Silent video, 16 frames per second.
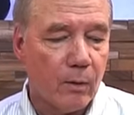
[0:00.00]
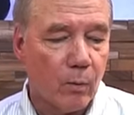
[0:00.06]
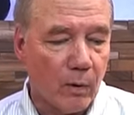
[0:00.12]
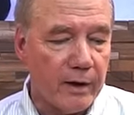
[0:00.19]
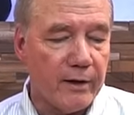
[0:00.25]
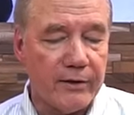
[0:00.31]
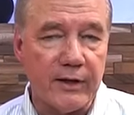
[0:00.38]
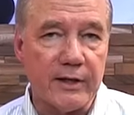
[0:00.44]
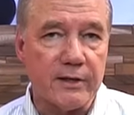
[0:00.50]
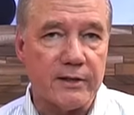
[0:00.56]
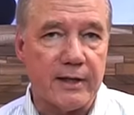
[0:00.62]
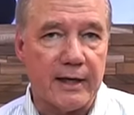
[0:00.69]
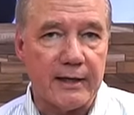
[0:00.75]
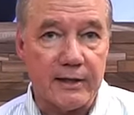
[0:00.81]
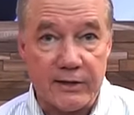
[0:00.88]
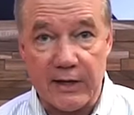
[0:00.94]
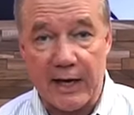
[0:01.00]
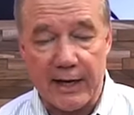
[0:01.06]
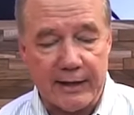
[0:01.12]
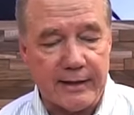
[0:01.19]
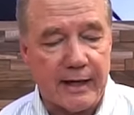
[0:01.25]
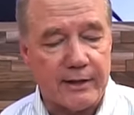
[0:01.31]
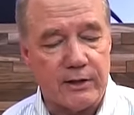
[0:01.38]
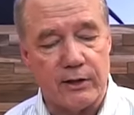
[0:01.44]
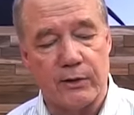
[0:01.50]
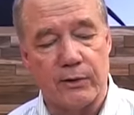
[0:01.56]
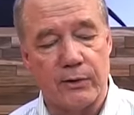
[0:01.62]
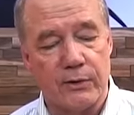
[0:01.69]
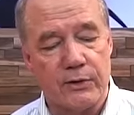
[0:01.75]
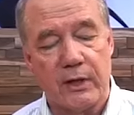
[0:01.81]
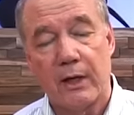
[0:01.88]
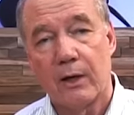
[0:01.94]
One of the things they decided not to
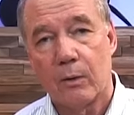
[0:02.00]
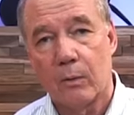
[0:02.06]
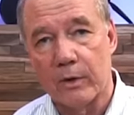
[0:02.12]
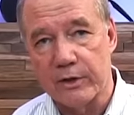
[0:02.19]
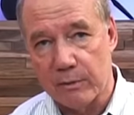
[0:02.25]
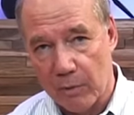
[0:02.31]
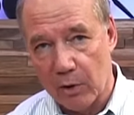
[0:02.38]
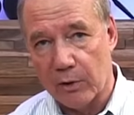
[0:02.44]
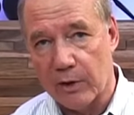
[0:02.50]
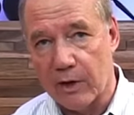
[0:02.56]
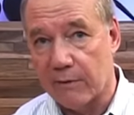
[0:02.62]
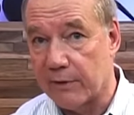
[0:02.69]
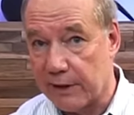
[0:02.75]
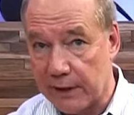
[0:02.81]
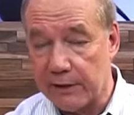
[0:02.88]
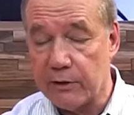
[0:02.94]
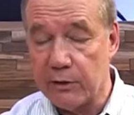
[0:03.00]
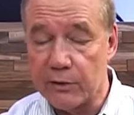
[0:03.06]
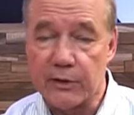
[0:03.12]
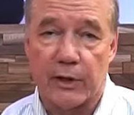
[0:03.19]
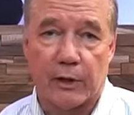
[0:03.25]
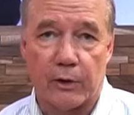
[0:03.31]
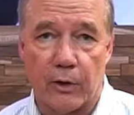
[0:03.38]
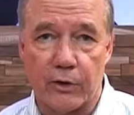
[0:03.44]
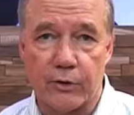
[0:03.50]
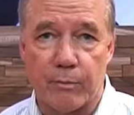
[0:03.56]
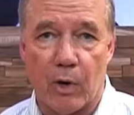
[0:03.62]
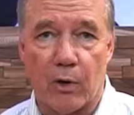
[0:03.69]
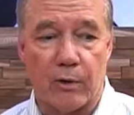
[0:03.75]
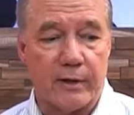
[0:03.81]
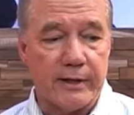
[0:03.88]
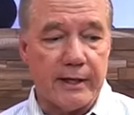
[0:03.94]
use was a motor cover. They didn't use an enclosed
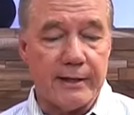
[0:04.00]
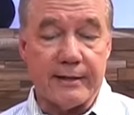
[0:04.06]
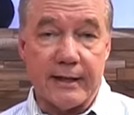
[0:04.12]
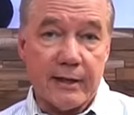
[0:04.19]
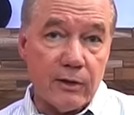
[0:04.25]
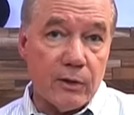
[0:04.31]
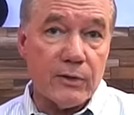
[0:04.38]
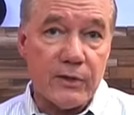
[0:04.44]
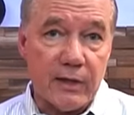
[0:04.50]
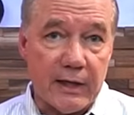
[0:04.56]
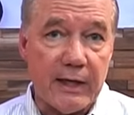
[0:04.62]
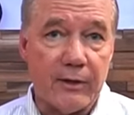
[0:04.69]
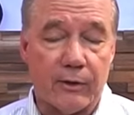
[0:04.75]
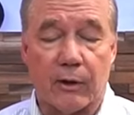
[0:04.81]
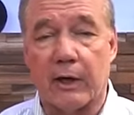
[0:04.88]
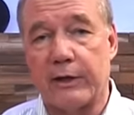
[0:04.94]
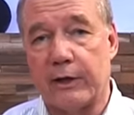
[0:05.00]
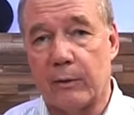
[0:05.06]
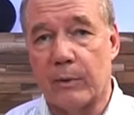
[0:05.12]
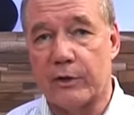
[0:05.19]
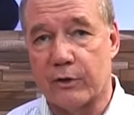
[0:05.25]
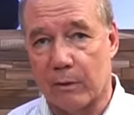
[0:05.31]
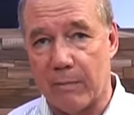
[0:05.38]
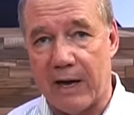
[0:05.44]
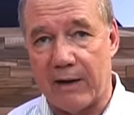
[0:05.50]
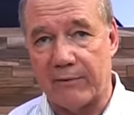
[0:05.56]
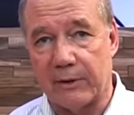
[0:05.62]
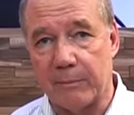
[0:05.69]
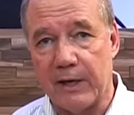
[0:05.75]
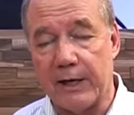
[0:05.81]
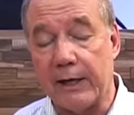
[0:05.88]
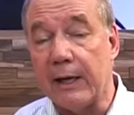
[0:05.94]
motor, and they didn't use it either on the original
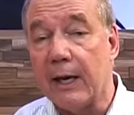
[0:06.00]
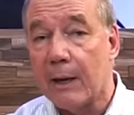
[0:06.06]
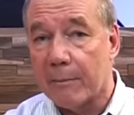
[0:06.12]
Mavic Mini.